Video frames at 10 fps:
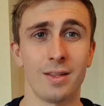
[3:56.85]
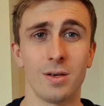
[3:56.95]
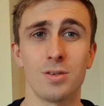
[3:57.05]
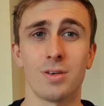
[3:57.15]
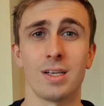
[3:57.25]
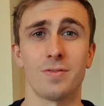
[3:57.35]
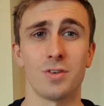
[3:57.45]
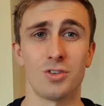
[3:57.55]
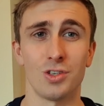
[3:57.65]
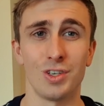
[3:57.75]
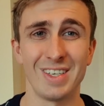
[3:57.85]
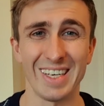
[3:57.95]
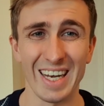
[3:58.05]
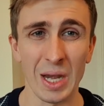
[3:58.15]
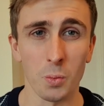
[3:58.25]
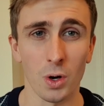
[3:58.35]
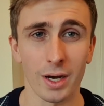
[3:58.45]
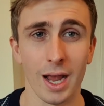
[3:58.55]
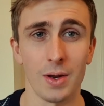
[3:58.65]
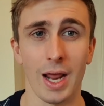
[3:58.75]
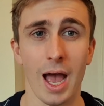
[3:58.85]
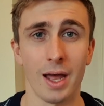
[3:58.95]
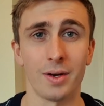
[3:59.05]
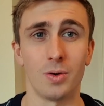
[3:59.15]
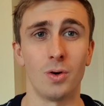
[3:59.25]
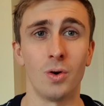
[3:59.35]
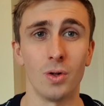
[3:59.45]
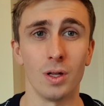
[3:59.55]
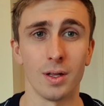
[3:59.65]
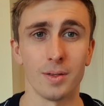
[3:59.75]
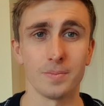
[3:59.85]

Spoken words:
and those transfers just didn't work out at all.